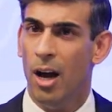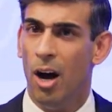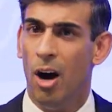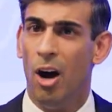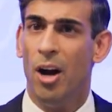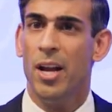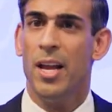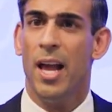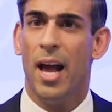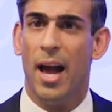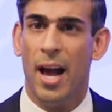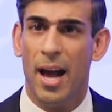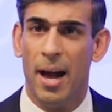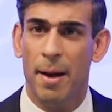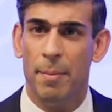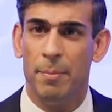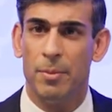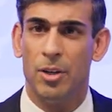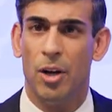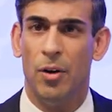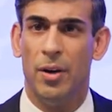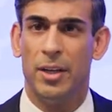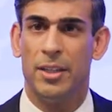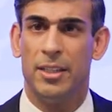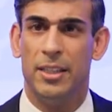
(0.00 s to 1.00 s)
I
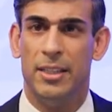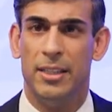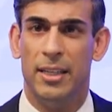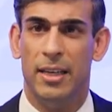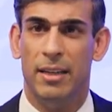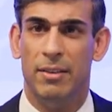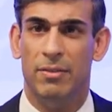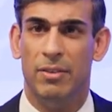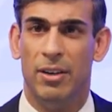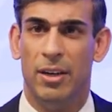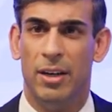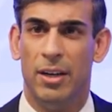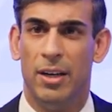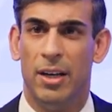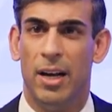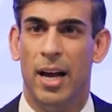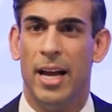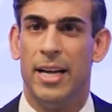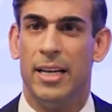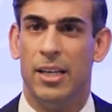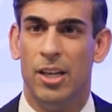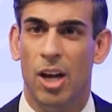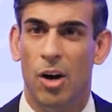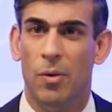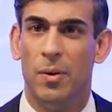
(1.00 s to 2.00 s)
am going to deliver
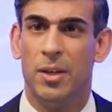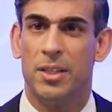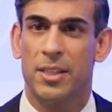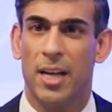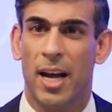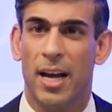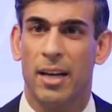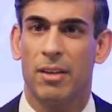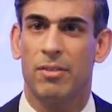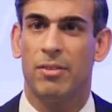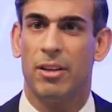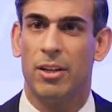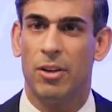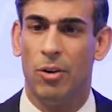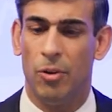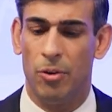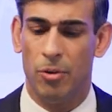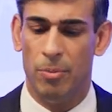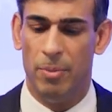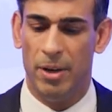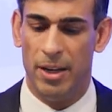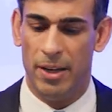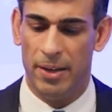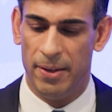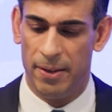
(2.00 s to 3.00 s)
a lower tax
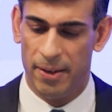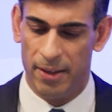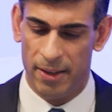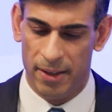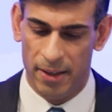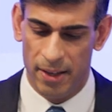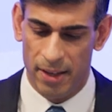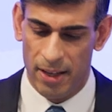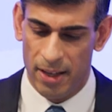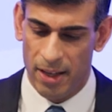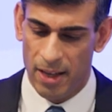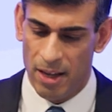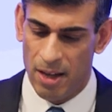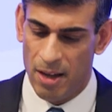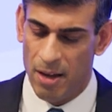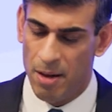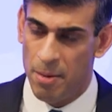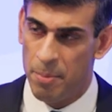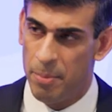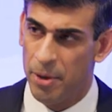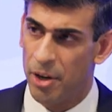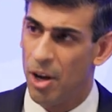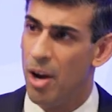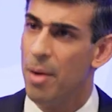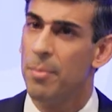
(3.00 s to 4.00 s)
economy,
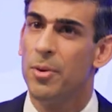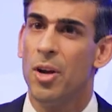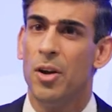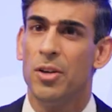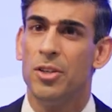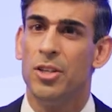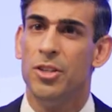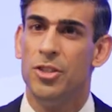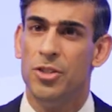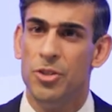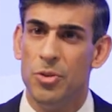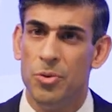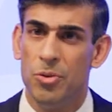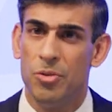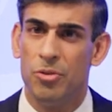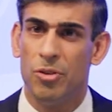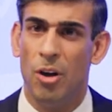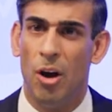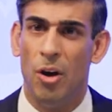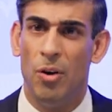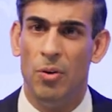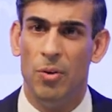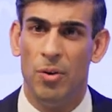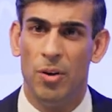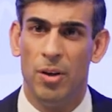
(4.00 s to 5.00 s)
but I'm going to do
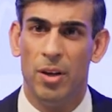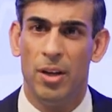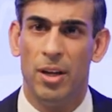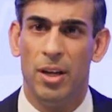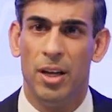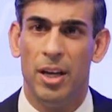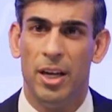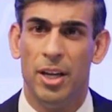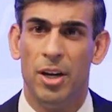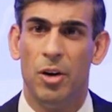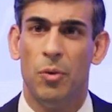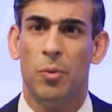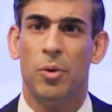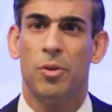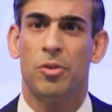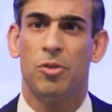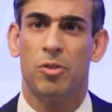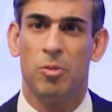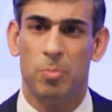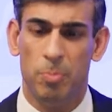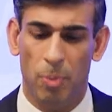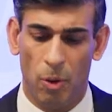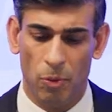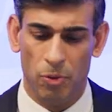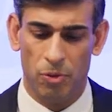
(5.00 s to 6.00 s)
so in a
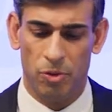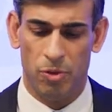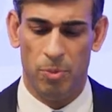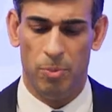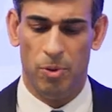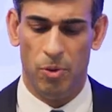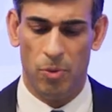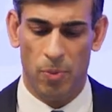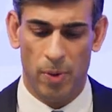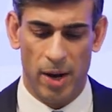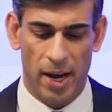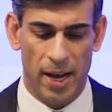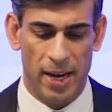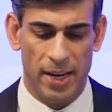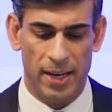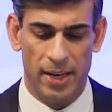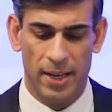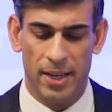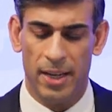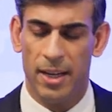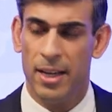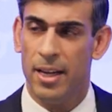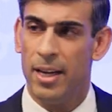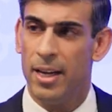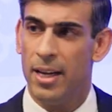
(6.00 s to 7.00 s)
responsible way
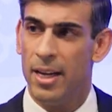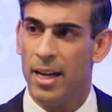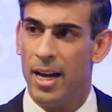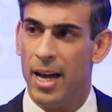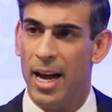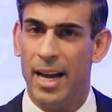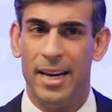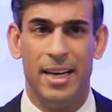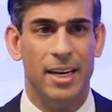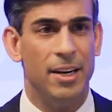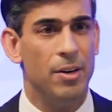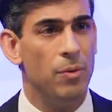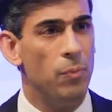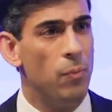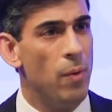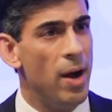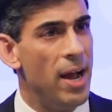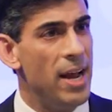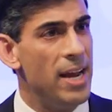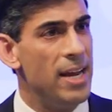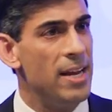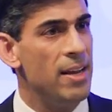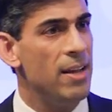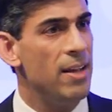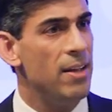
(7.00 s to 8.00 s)
and in a
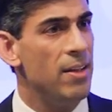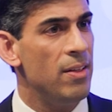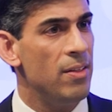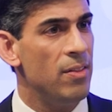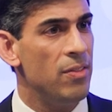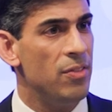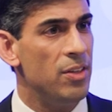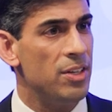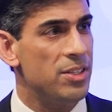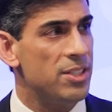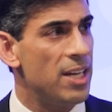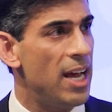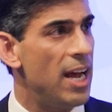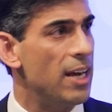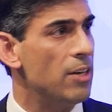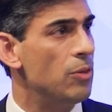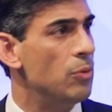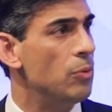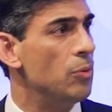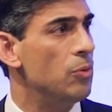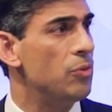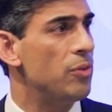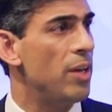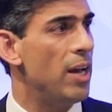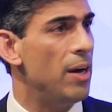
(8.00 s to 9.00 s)
way that
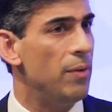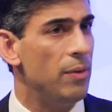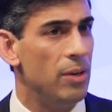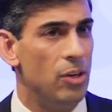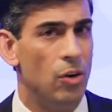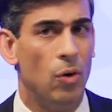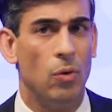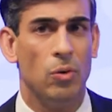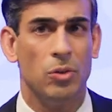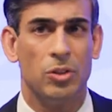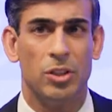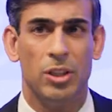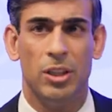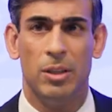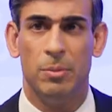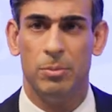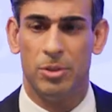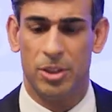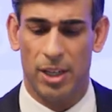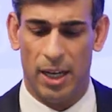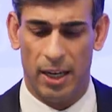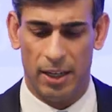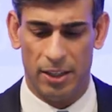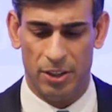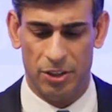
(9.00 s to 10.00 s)
tackles our long-term
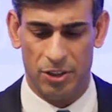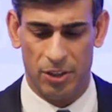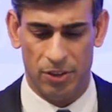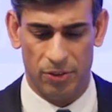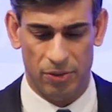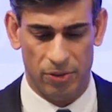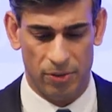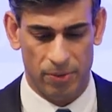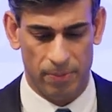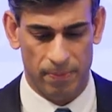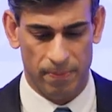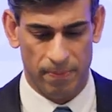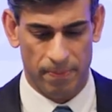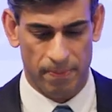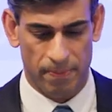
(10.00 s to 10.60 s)
challenges.